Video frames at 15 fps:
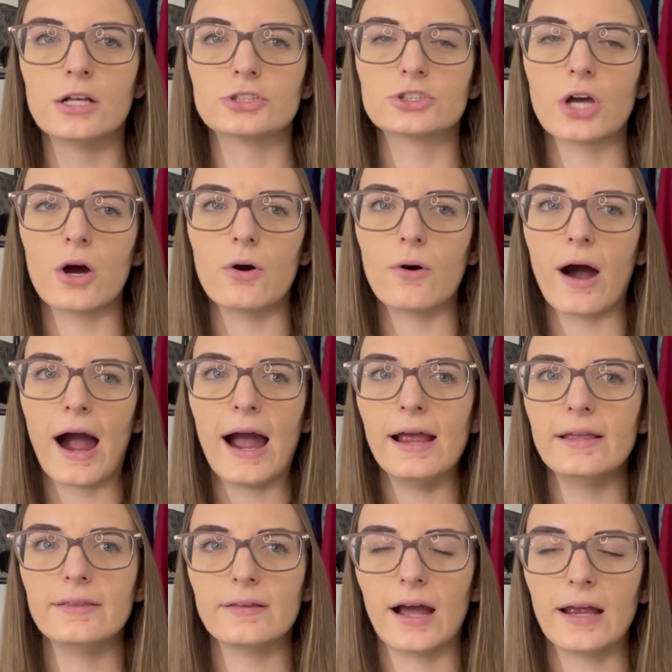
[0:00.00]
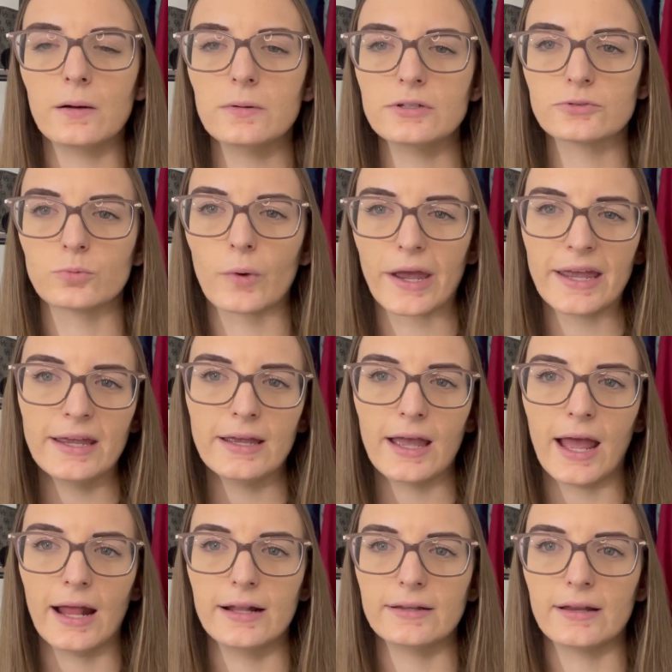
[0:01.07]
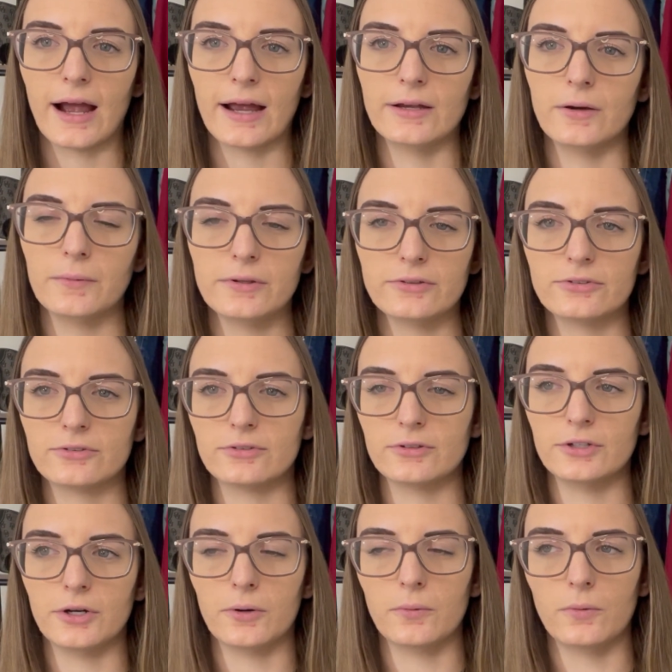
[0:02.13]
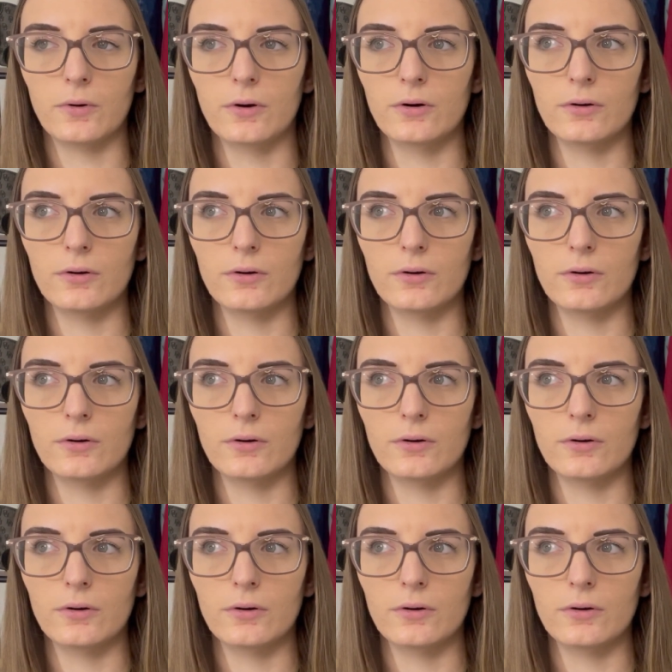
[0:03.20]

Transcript: So I always wait, and I always, you know,